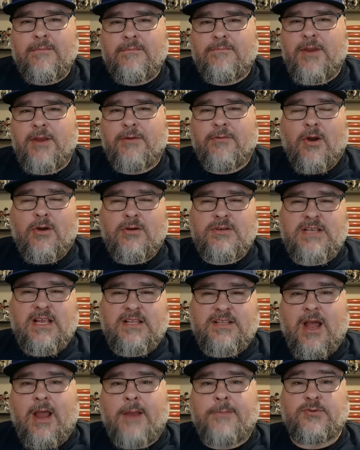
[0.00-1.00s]
Pete Rose at
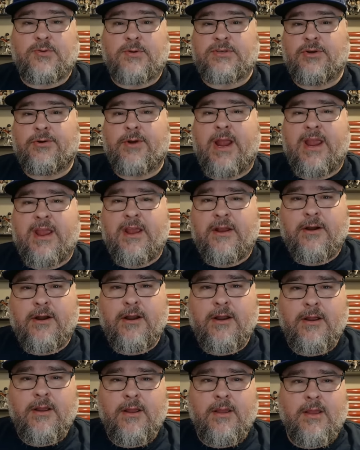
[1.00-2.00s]
times was a great
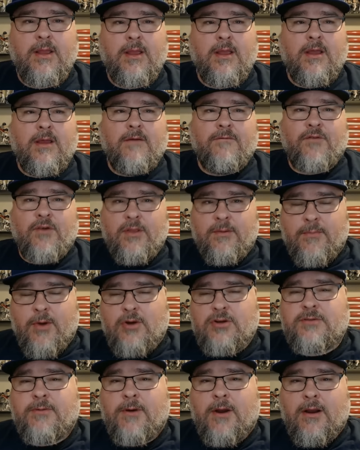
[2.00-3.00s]
hitter. For the
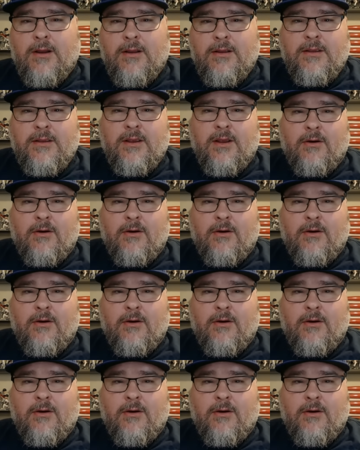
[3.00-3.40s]
most part,